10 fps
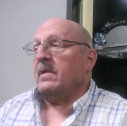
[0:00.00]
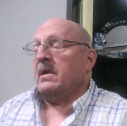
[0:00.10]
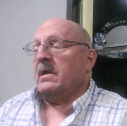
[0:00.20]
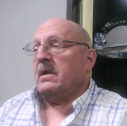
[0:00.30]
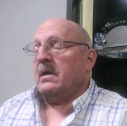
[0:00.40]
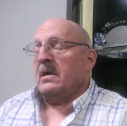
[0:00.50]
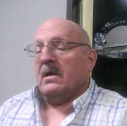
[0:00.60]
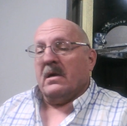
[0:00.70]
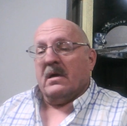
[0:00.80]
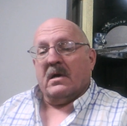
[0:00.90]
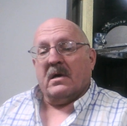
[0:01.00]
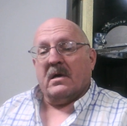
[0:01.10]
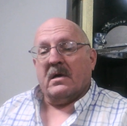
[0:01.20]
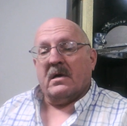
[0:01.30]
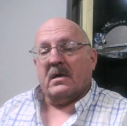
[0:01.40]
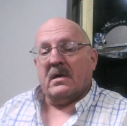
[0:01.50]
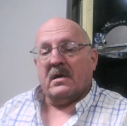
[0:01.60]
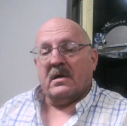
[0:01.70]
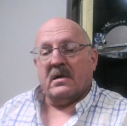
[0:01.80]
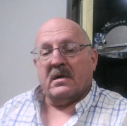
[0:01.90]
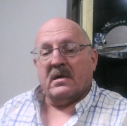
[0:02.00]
No one is speaking in this clip.